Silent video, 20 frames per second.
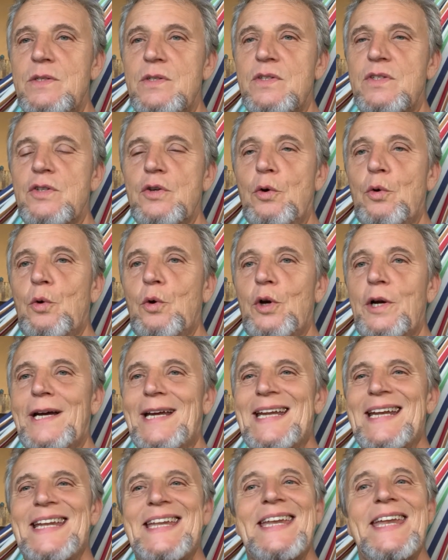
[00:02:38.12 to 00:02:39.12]
So
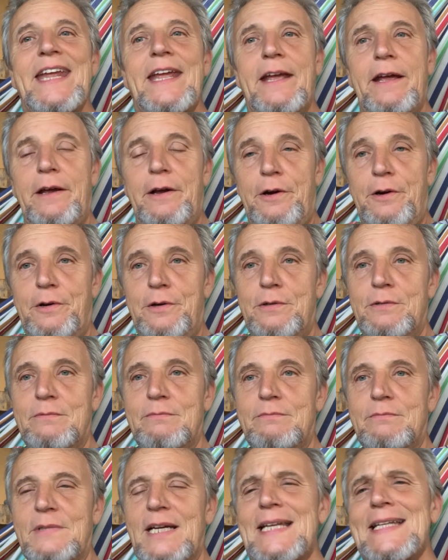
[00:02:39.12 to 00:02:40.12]
dare.
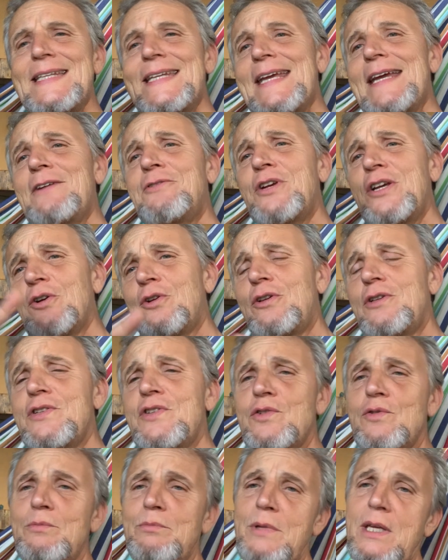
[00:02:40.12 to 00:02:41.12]
And daring
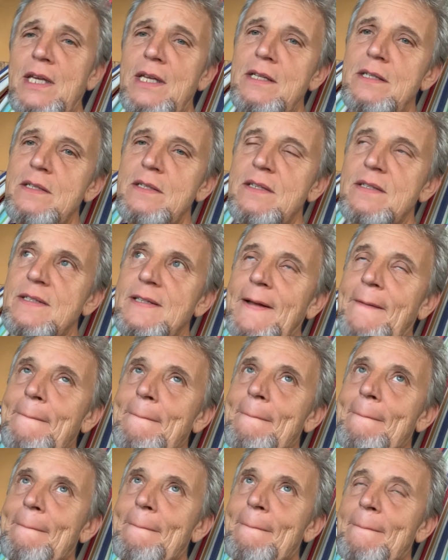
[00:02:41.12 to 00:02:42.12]
also
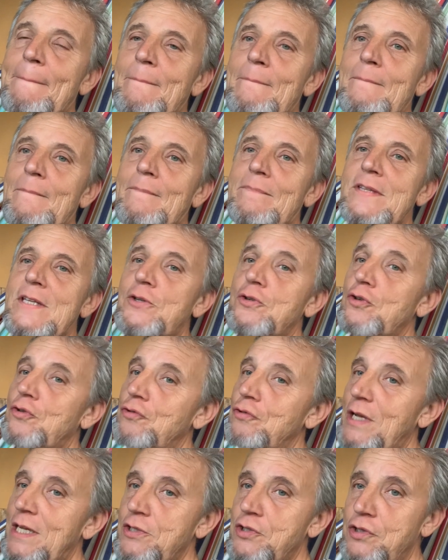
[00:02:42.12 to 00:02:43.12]
means you don't
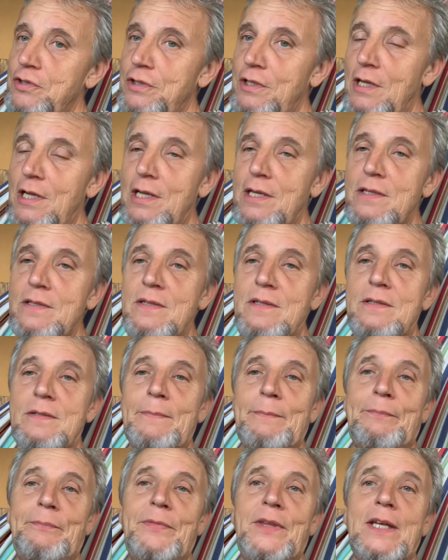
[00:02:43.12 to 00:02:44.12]

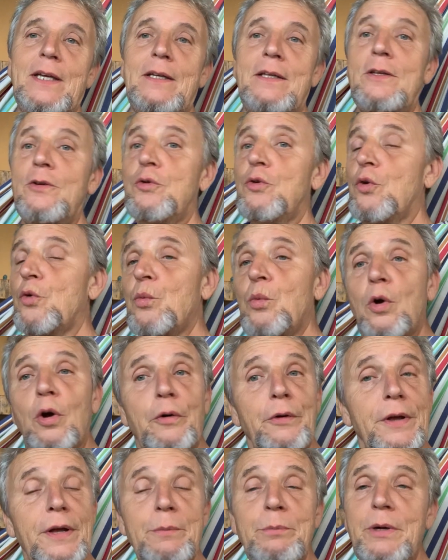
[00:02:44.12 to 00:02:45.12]
rationalize, you don't
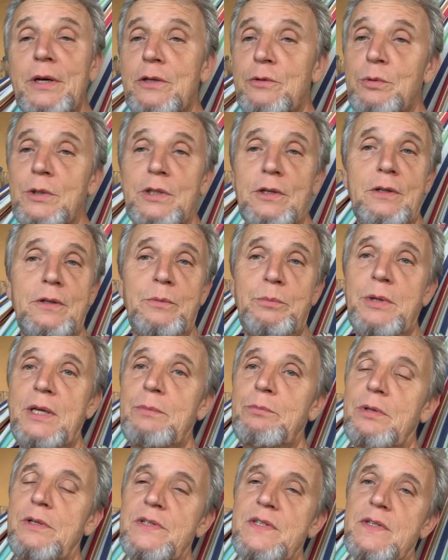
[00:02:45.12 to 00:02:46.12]
worry about what other
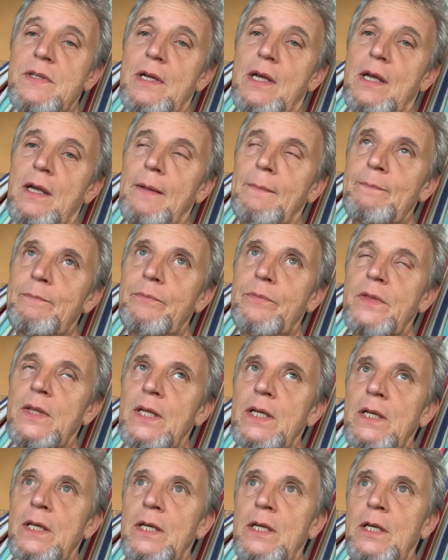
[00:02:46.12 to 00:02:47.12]
people say,
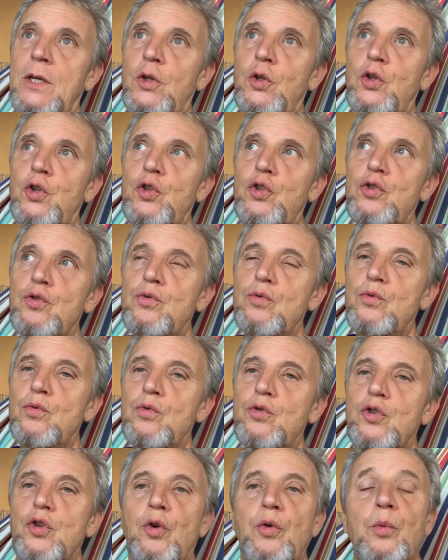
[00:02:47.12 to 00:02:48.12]
you
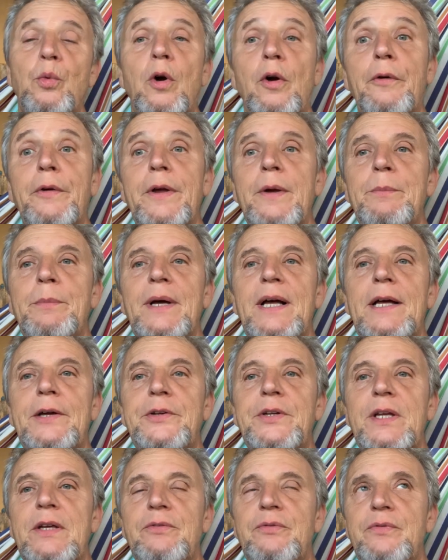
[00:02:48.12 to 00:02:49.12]
don't worry
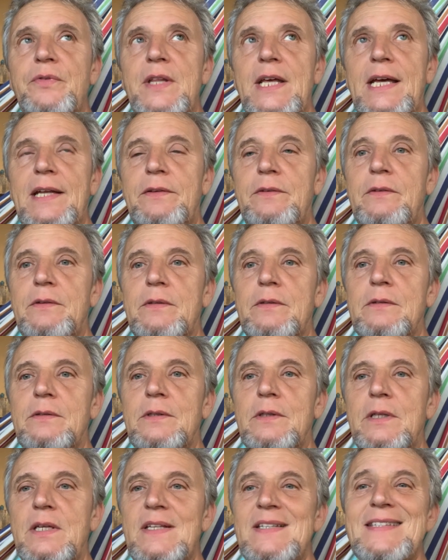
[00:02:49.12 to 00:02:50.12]
about if that
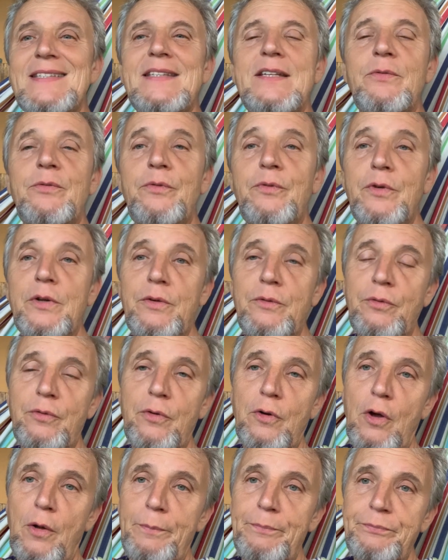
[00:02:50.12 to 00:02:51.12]
is different
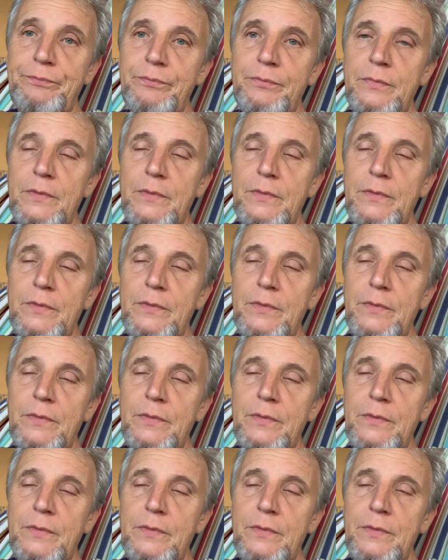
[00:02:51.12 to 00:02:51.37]
from